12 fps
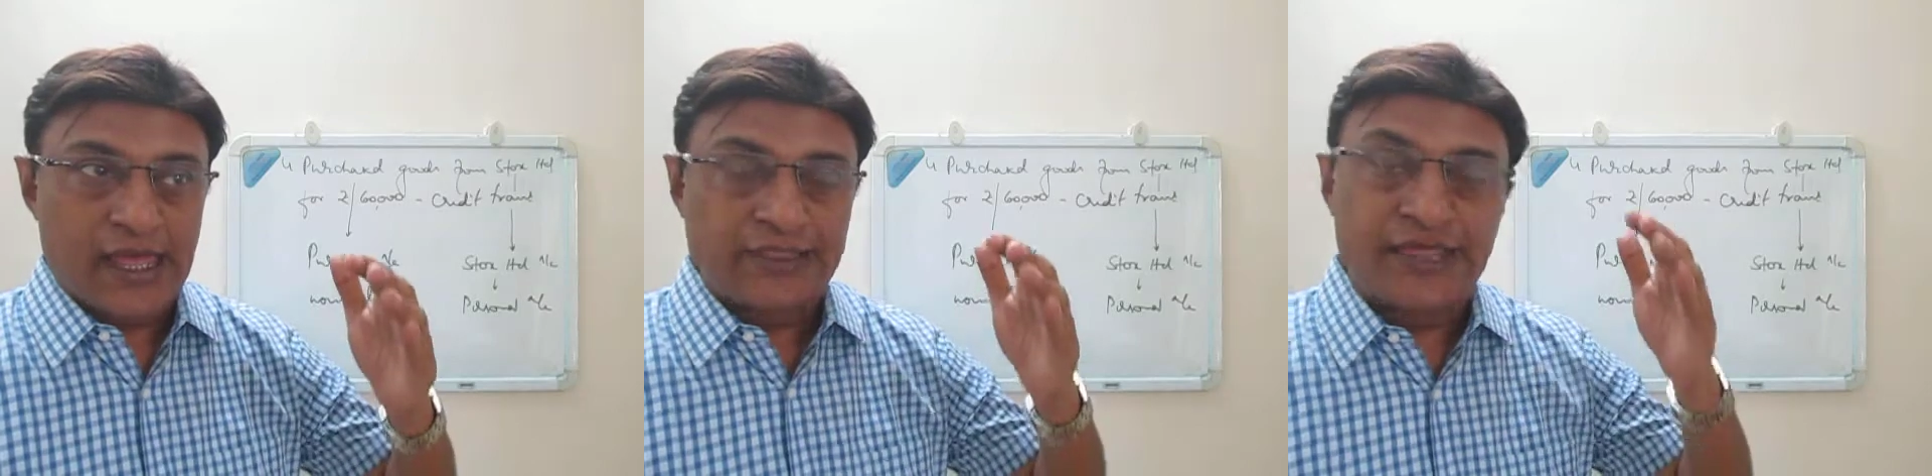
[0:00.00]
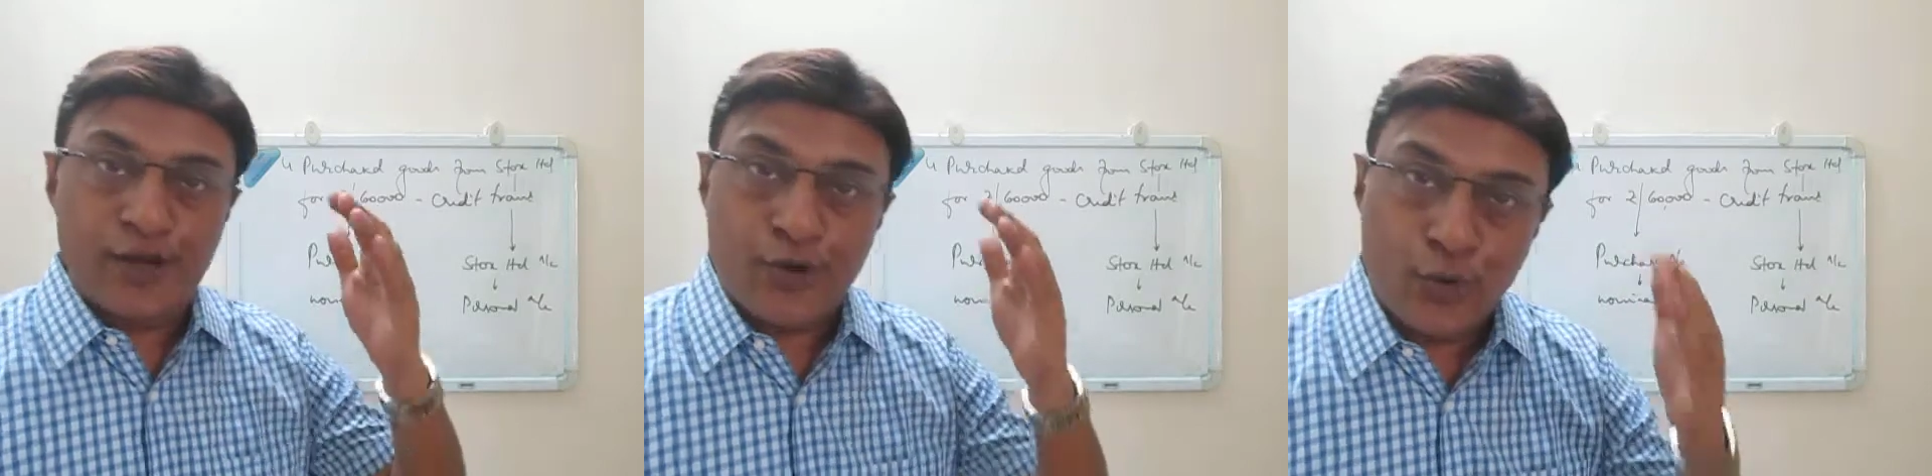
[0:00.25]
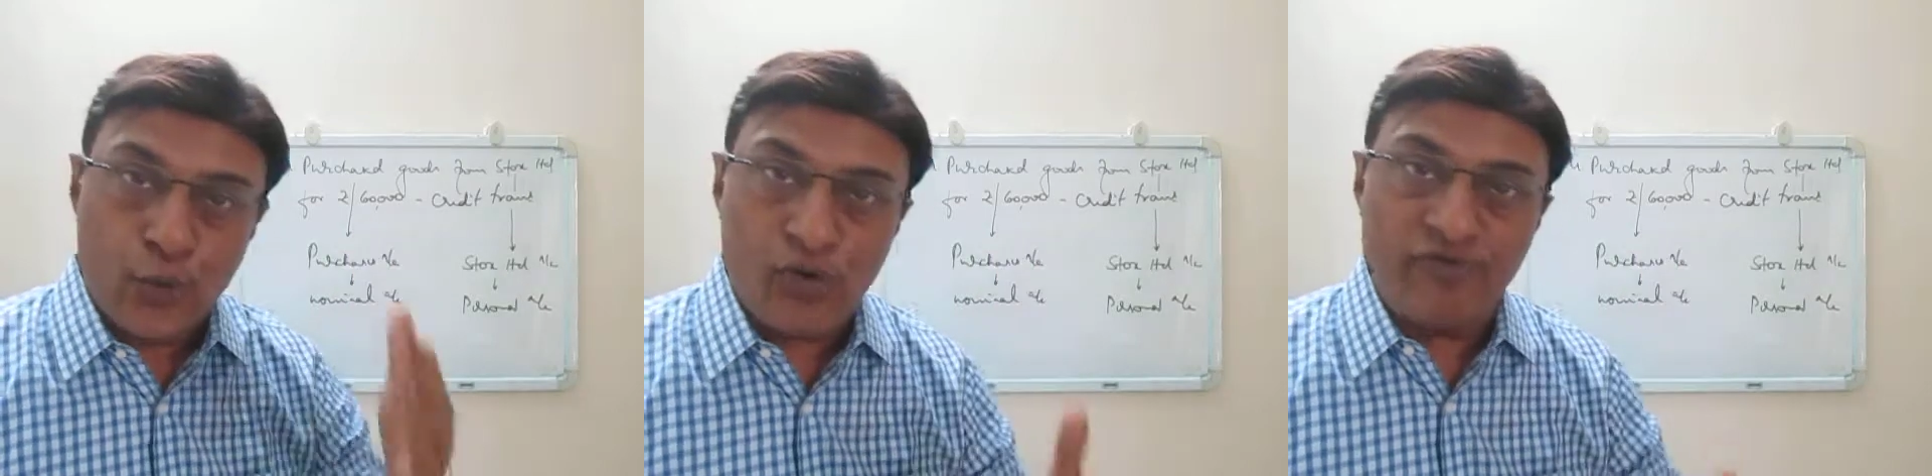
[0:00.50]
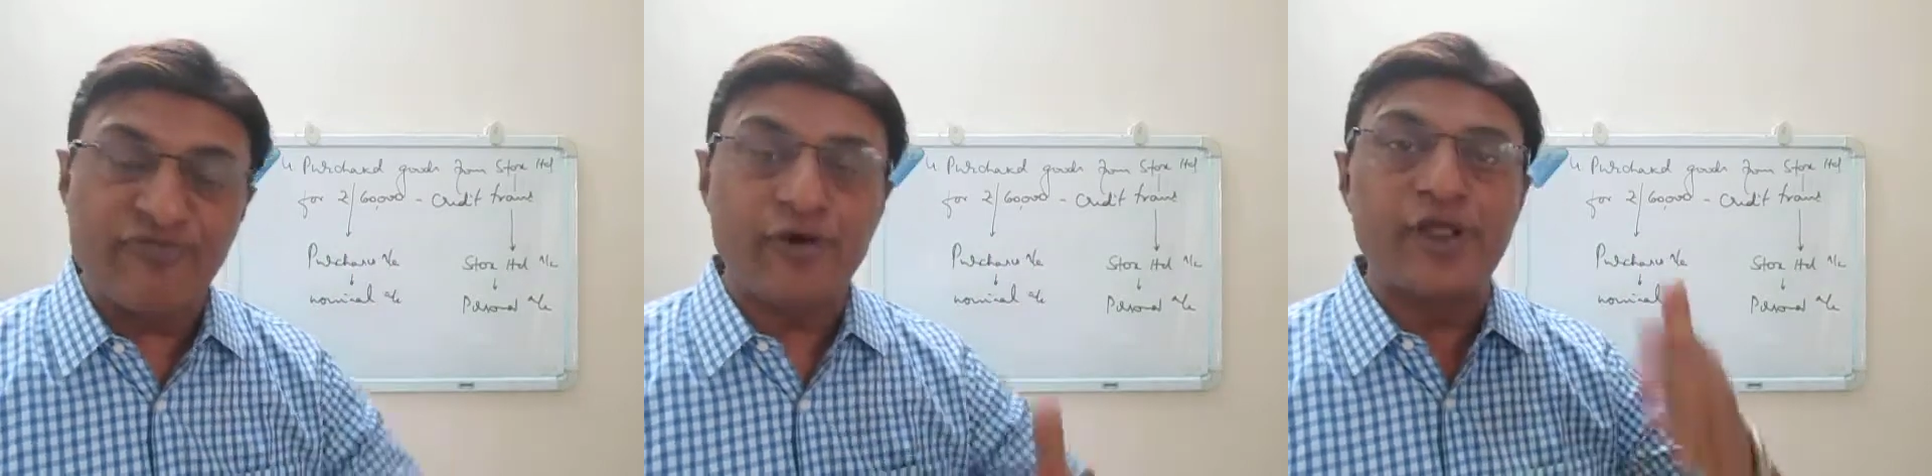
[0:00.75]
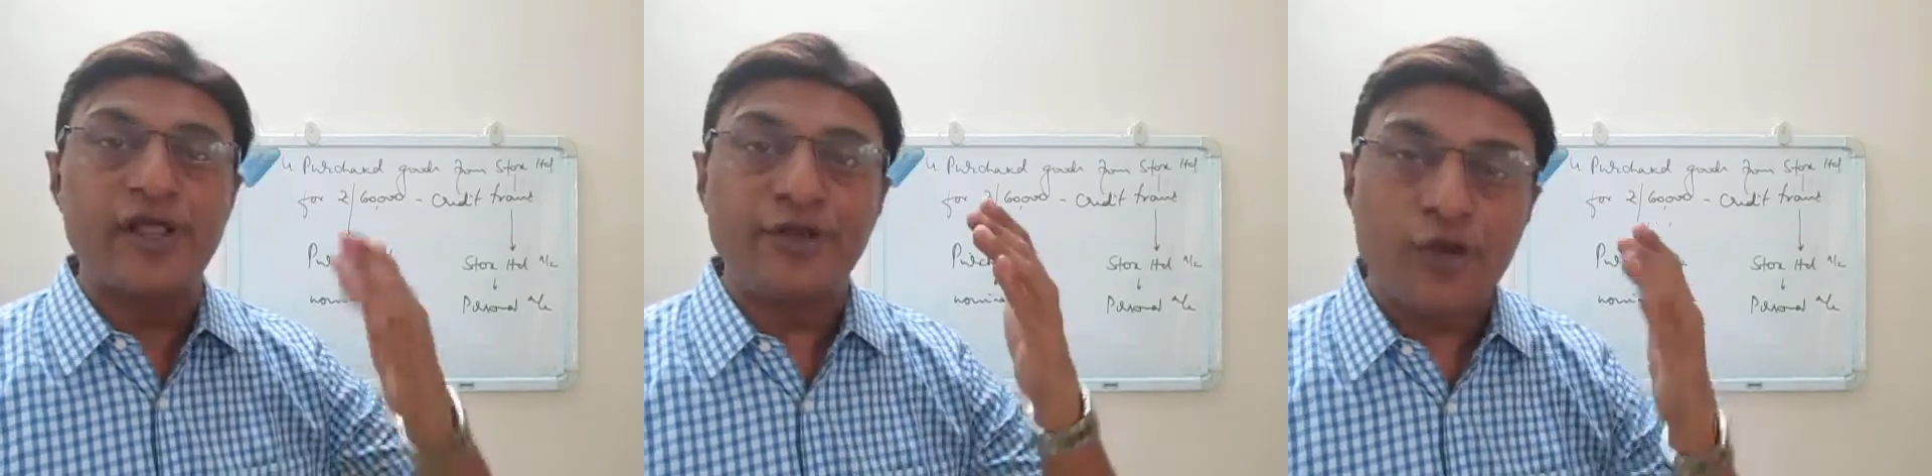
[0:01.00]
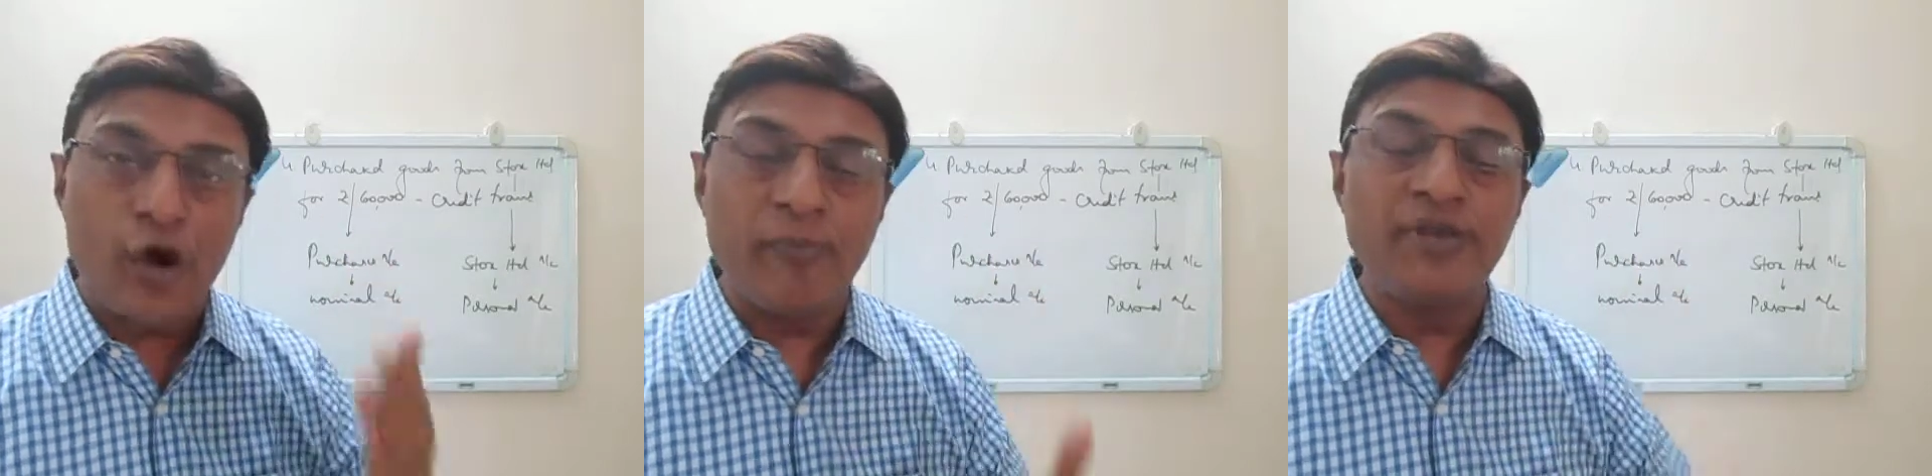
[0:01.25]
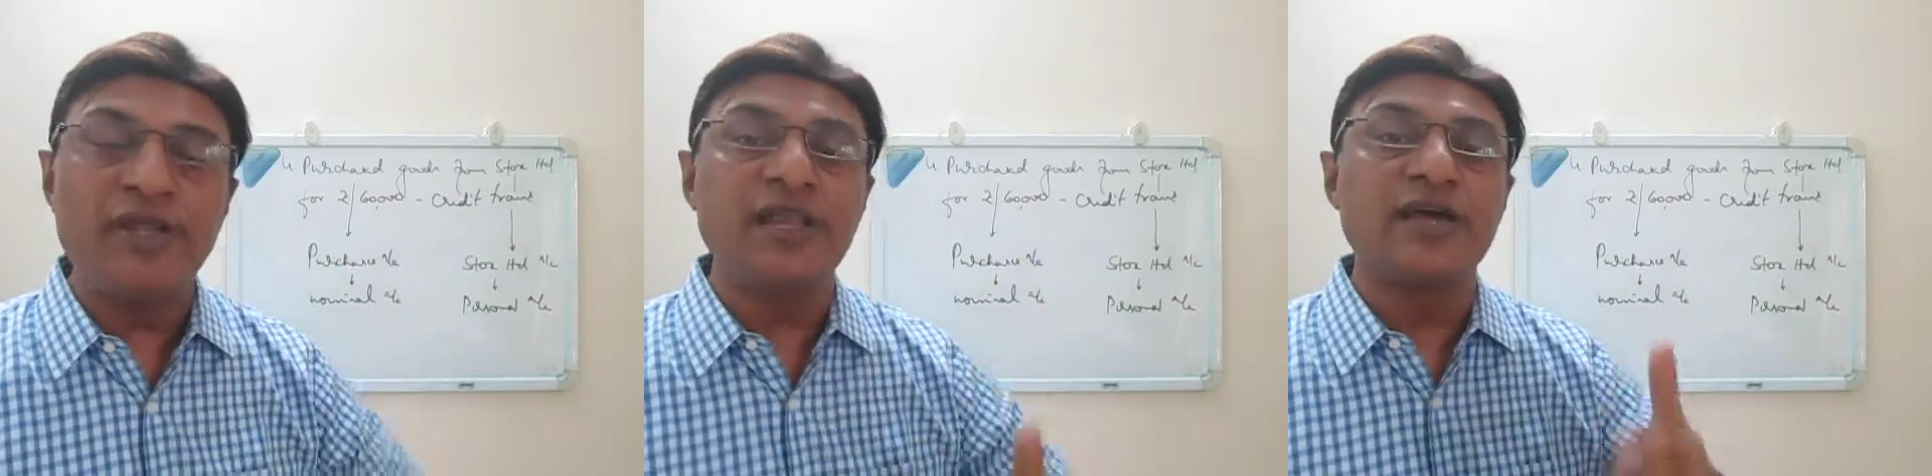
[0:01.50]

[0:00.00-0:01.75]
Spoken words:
The rule for a nominal